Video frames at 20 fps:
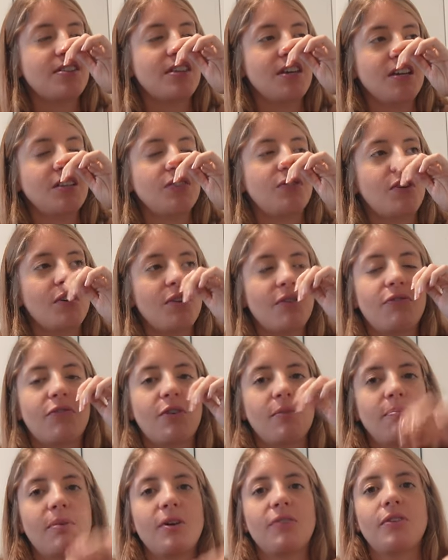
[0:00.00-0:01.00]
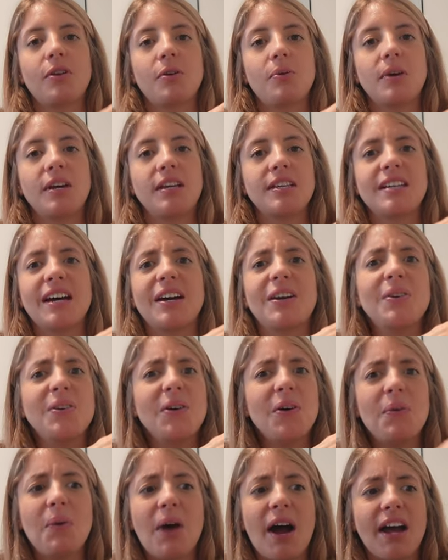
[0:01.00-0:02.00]
things for buffalo wings. I don't
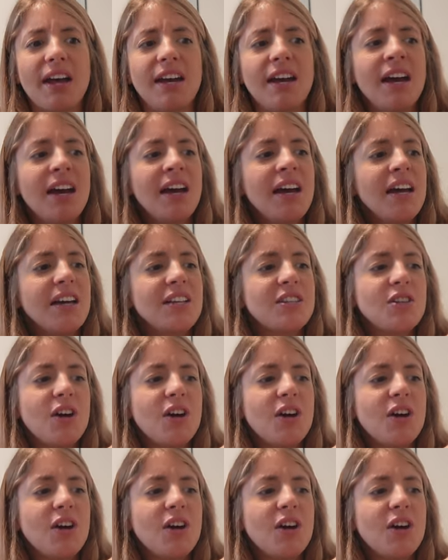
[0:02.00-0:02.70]
know why. It's